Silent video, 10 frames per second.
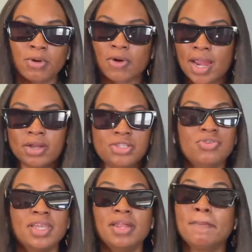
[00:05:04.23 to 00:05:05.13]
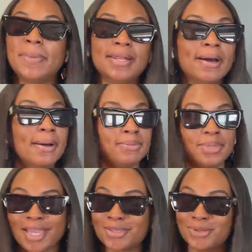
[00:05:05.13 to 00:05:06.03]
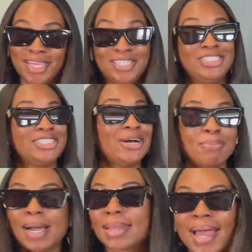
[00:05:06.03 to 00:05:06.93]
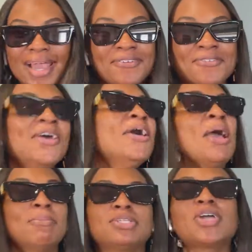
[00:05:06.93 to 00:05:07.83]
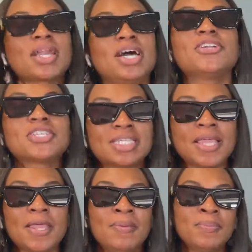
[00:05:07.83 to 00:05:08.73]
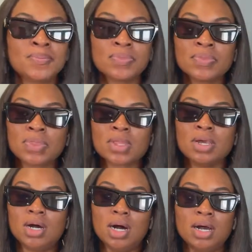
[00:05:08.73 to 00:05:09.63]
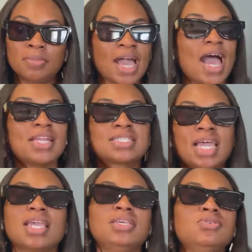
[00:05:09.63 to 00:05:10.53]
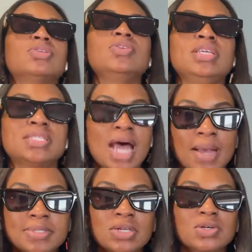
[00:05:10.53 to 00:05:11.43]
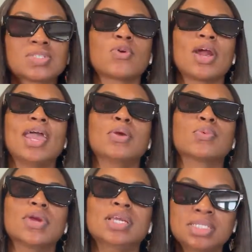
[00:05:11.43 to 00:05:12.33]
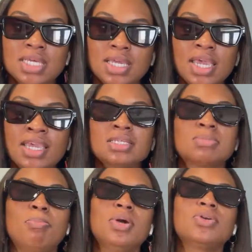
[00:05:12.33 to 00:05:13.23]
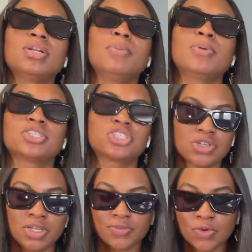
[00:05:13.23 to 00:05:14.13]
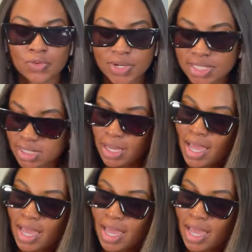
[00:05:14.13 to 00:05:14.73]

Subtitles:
ground and you getting beat up, like you getting jumped by life. But you gotta understand, God is taking you through these obstacles for a reason. He is building up your strength for a reason.